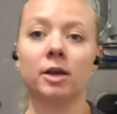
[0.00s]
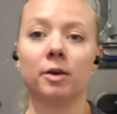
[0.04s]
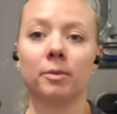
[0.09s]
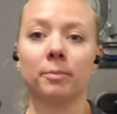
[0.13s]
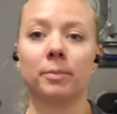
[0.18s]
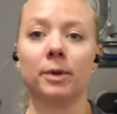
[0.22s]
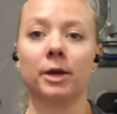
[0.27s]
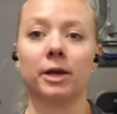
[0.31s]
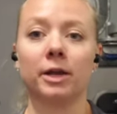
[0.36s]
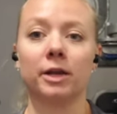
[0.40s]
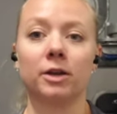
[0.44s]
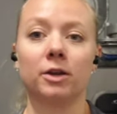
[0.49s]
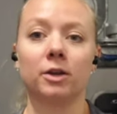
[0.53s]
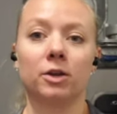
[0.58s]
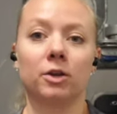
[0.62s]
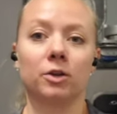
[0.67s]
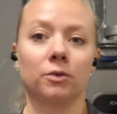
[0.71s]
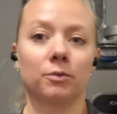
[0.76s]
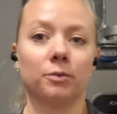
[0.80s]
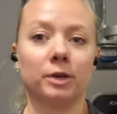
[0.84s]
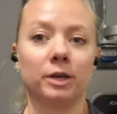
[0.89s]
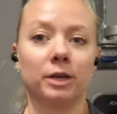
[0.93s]
But
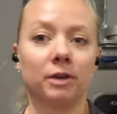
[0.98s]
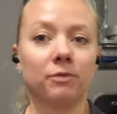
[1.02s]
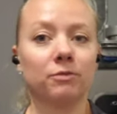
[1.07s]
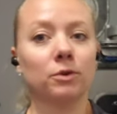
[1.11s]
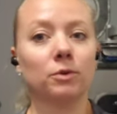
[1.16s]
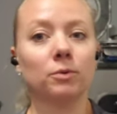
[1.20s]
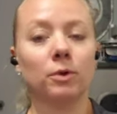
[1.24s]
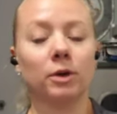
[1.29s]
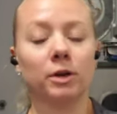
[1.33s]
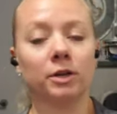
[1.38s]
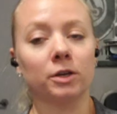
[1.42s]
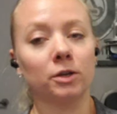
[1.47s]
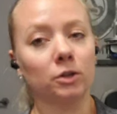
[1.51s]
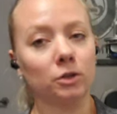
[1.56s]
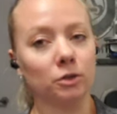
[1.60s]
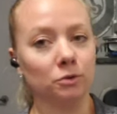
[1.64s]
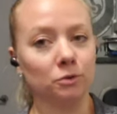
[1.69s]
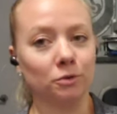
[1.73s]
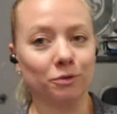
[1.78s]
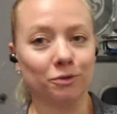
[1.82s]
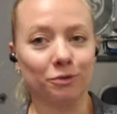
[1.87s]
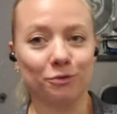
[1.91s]
we never want to
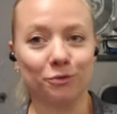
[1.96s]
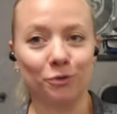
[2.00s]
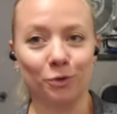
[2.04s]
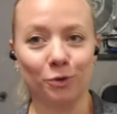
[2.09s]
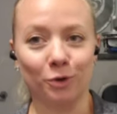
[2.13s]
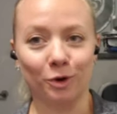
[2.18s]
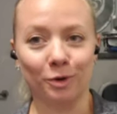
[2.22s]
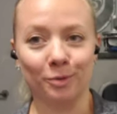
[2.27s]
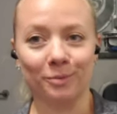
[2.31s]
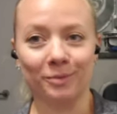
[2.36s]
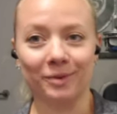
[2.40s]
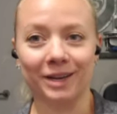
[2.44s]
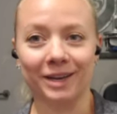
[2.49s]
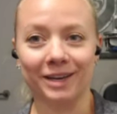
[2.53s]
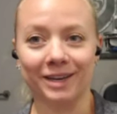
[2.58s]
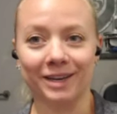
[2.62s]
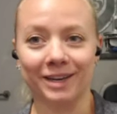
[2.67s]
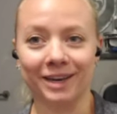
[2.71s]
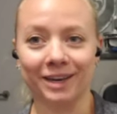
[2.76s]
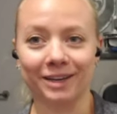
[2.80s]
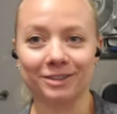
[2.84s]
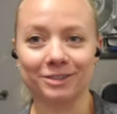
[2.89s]
lose form in
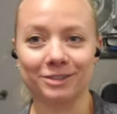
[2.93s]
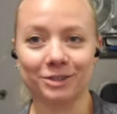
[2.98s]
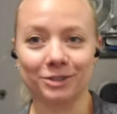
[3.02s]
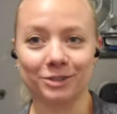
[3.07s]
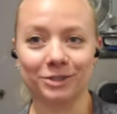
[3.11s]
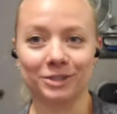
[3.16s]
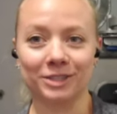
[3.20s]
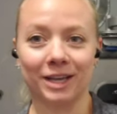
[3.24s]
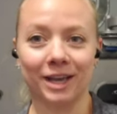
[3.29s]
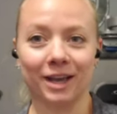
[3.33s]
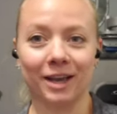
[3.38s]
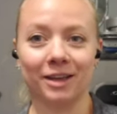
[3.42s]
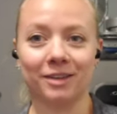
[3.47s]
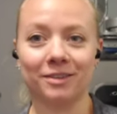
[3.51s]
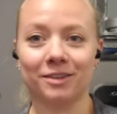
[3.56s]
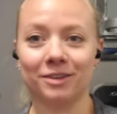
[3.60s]
an exercise,